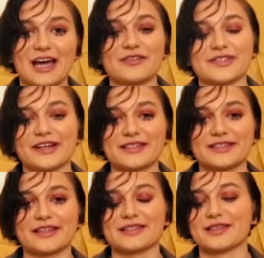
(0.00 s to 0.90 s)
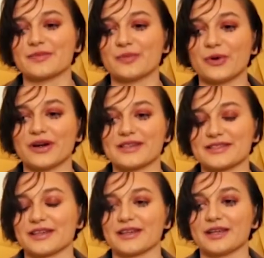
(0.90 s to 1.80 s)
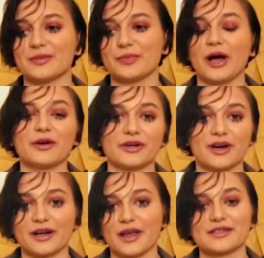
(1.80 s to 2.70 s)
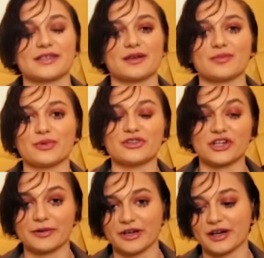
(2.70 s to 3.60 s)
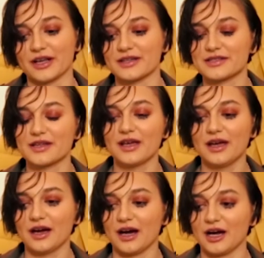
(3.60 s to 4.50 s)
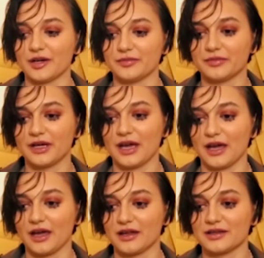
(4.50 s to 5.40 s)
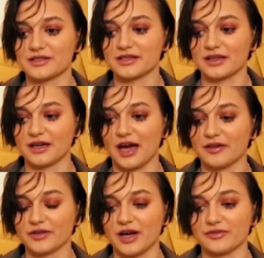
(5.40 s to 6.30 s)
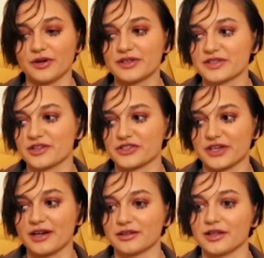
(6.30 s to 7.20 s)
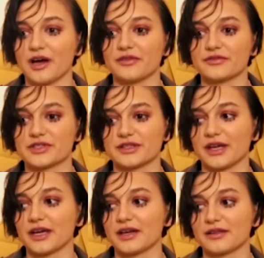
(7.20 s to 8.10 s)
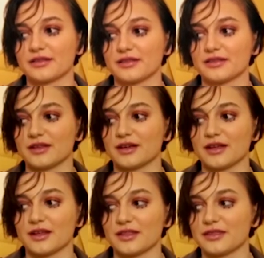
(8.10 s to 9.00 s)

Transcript: I started to listen more to Bollywood artists and Punjabi artists um, and I've, I've always just kind of loved like the